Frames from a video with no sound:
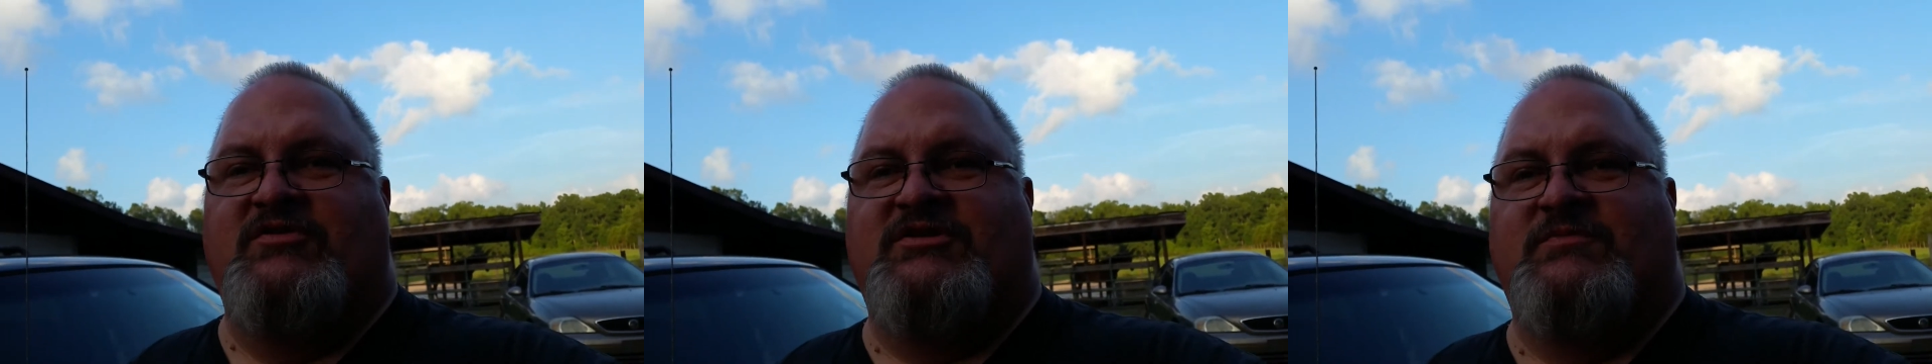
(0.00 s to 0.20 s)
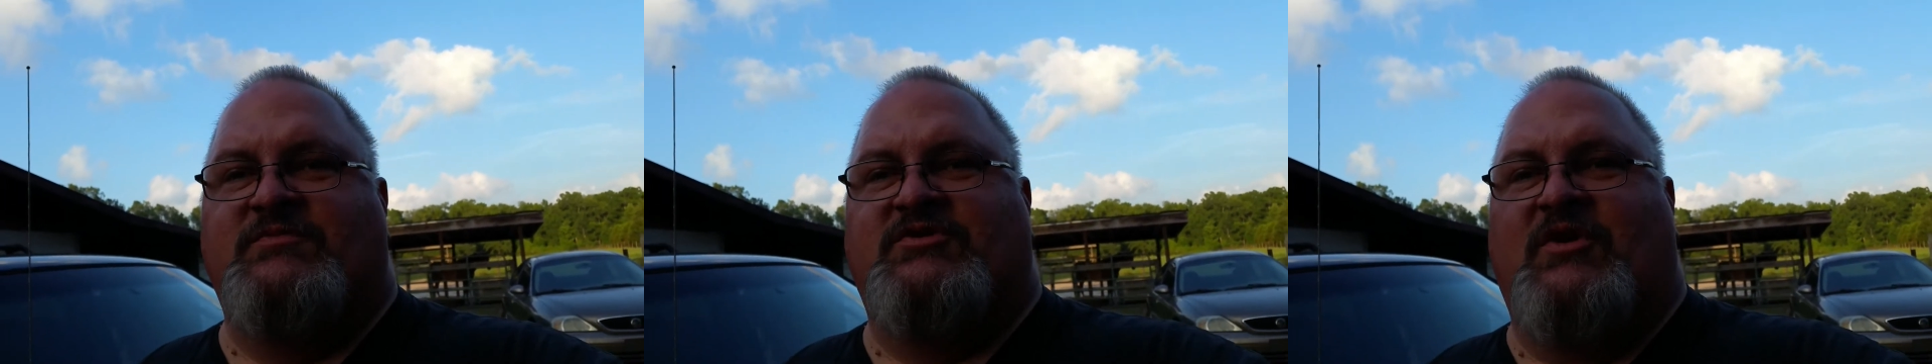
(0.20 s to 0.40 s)

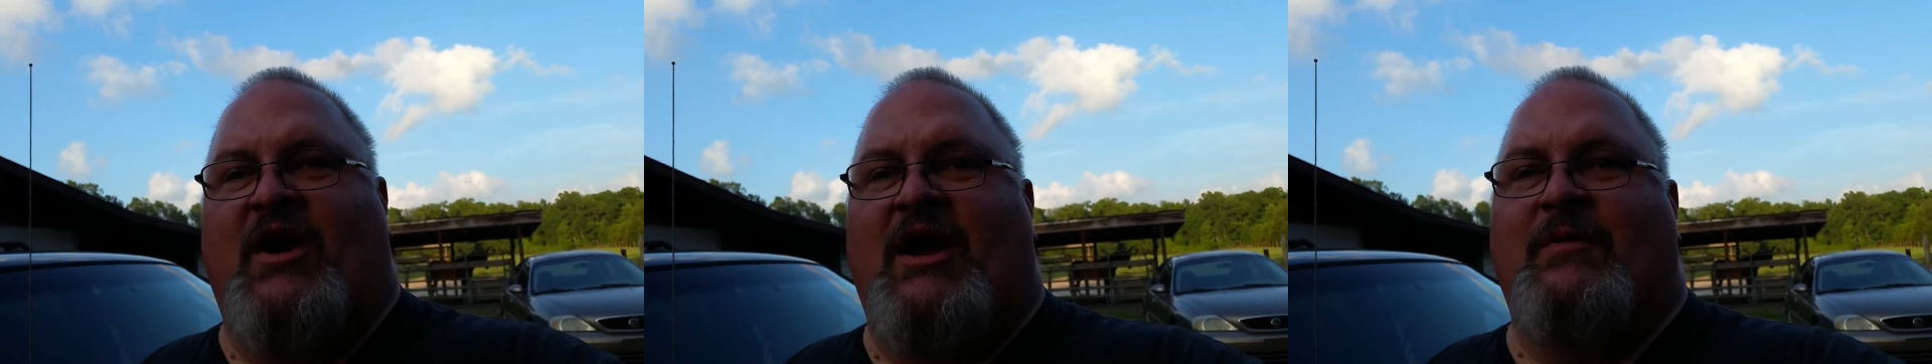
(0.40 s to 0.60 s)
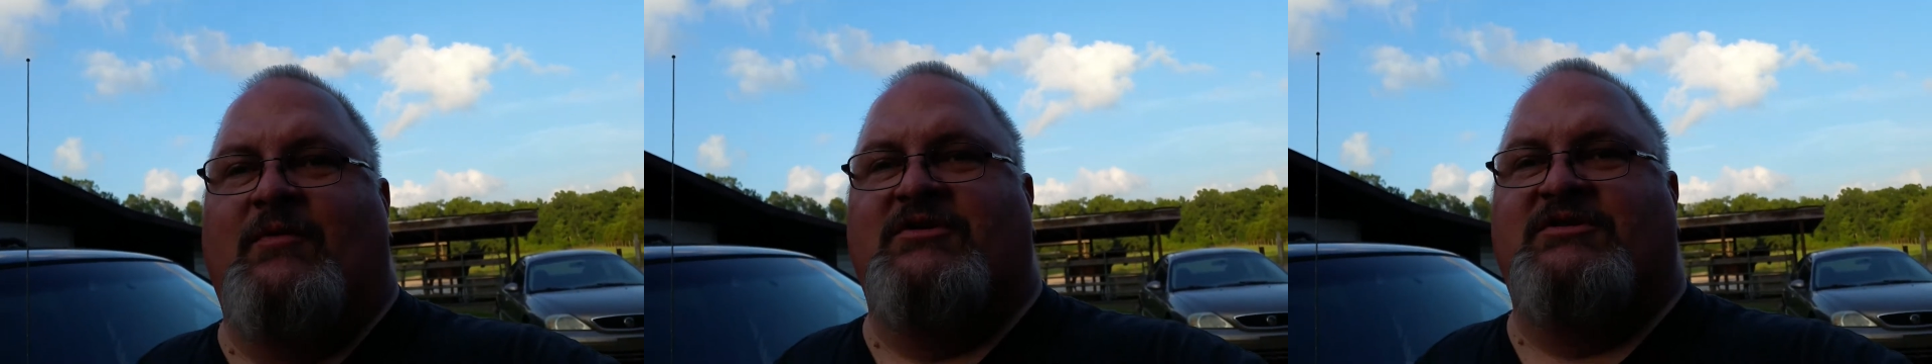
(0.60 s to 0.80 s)

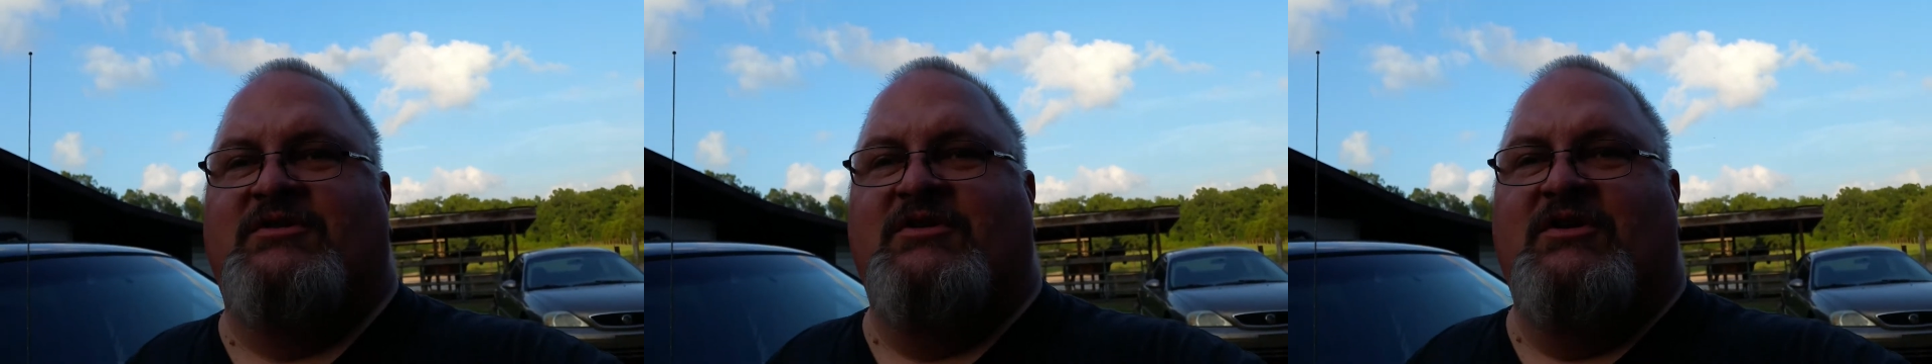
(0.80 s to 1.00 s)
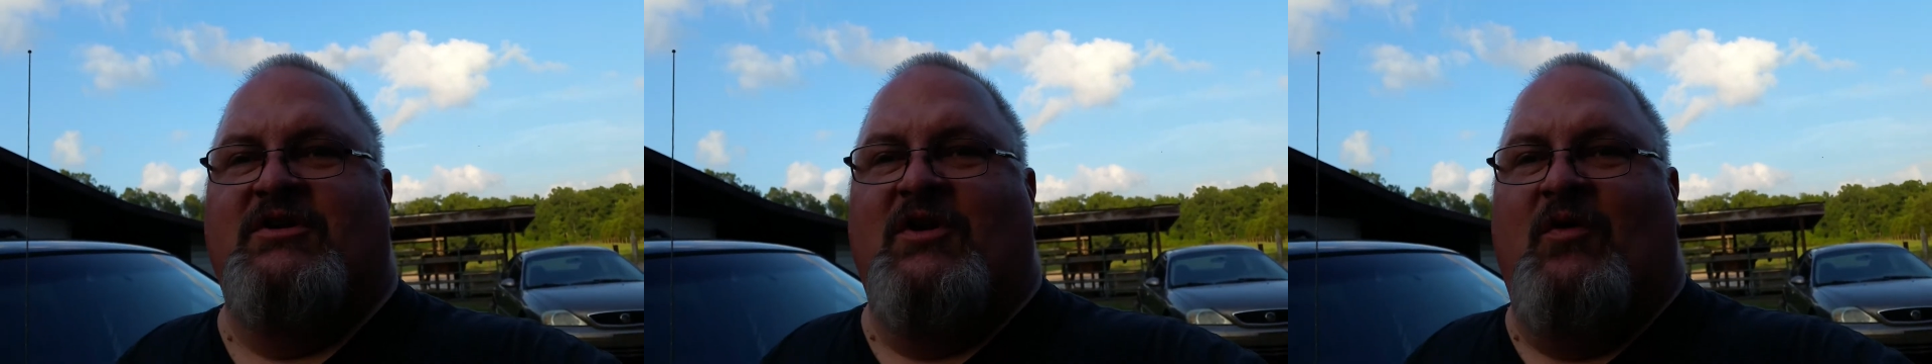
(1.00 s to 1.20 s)
subscribers,
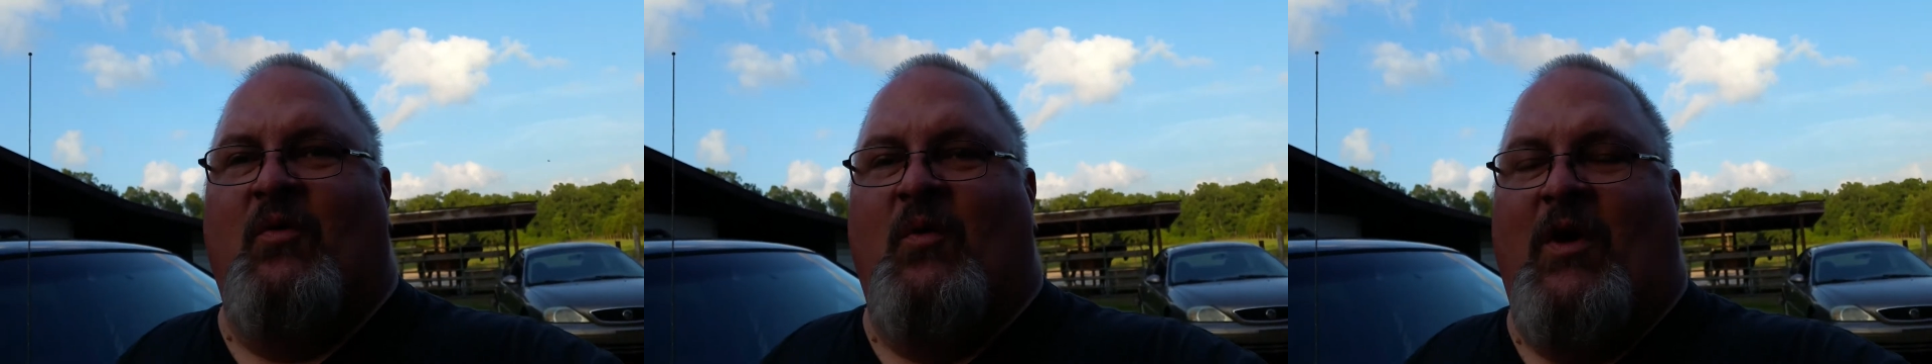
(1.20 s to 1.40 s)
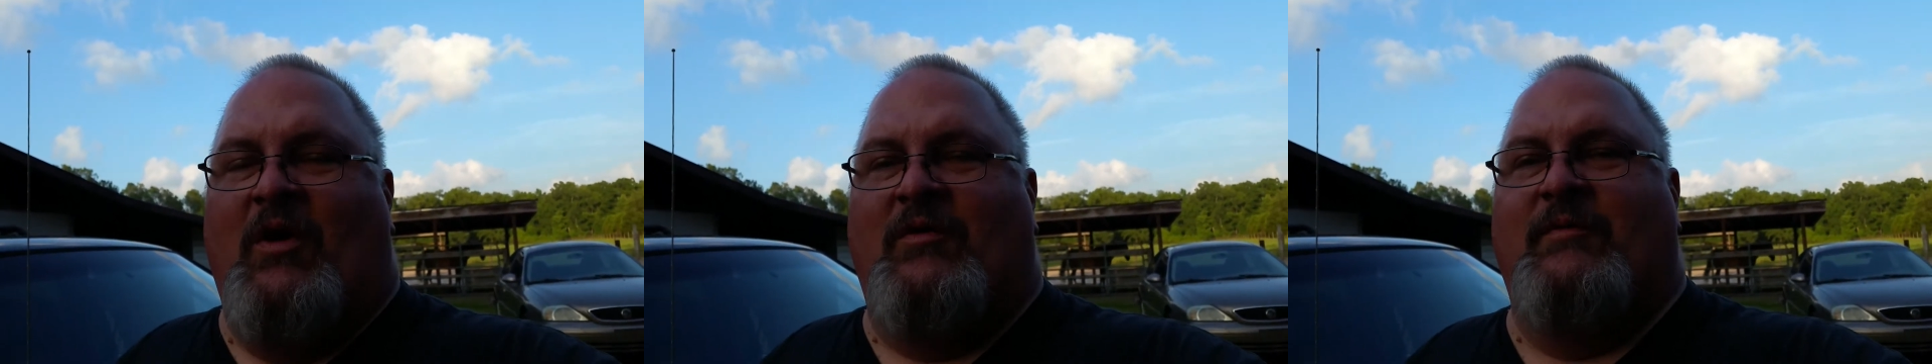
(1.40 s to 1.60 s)

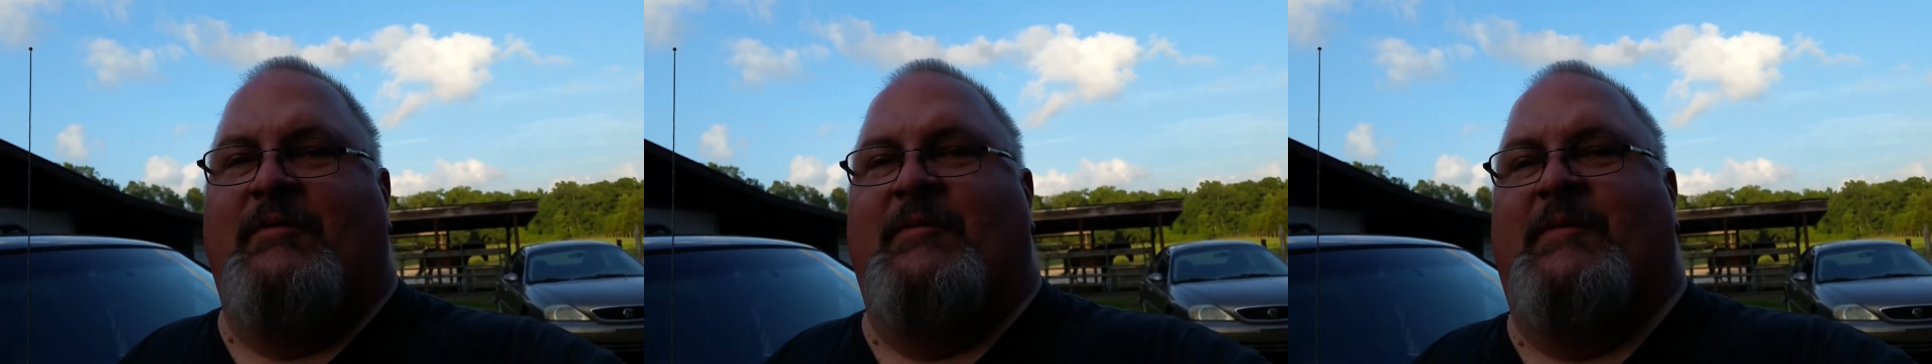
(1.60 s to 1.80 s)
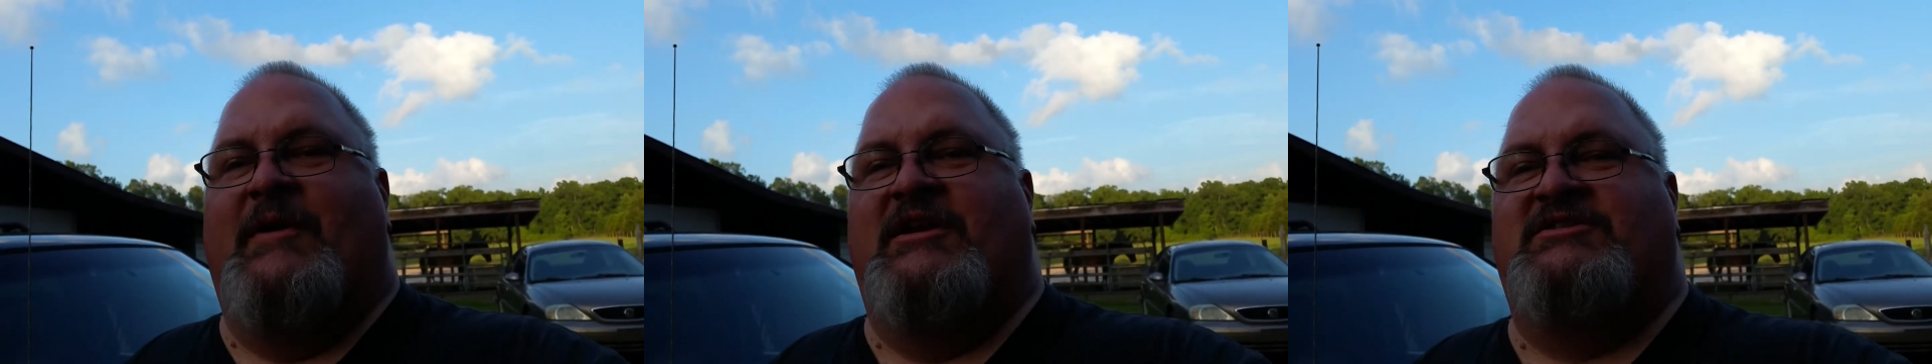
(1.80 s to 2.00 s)
welcome
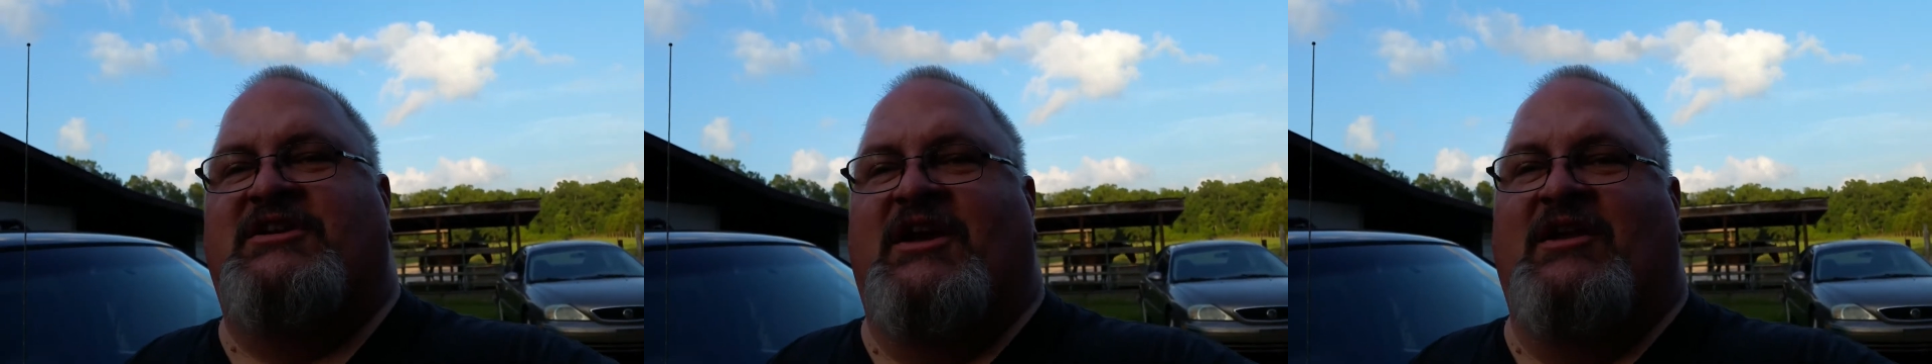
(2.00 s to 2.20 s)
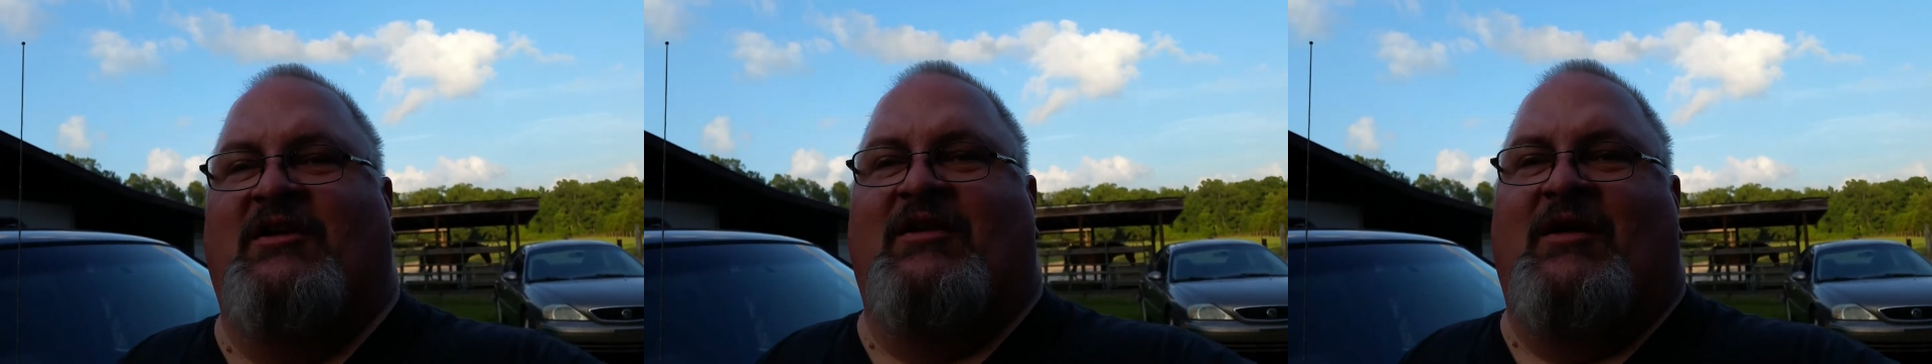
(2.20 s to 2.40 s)
to my
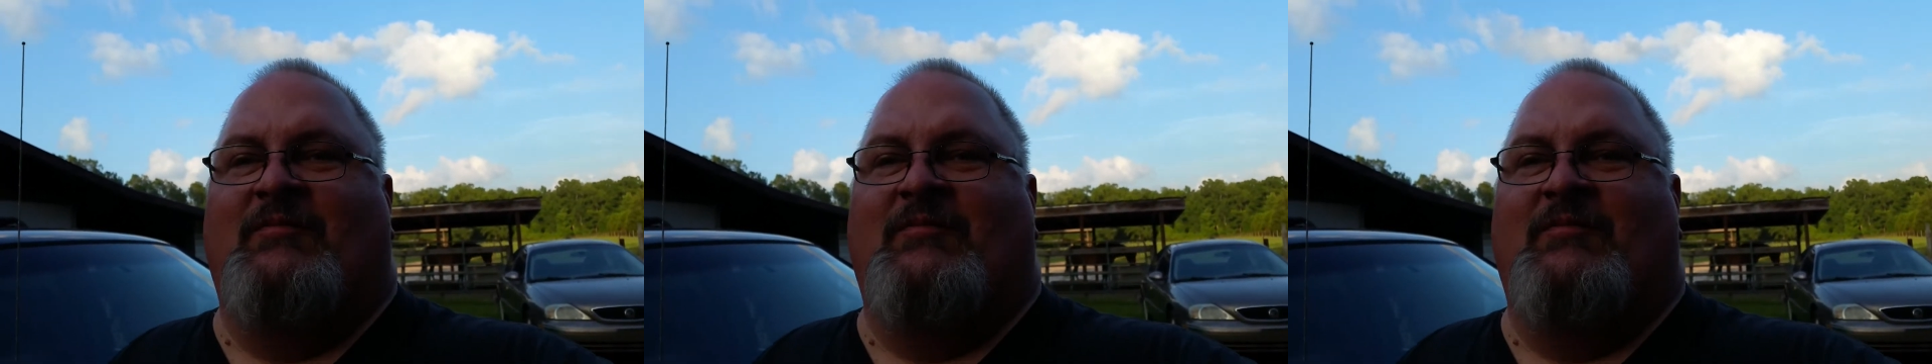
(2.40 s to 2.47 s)
channel.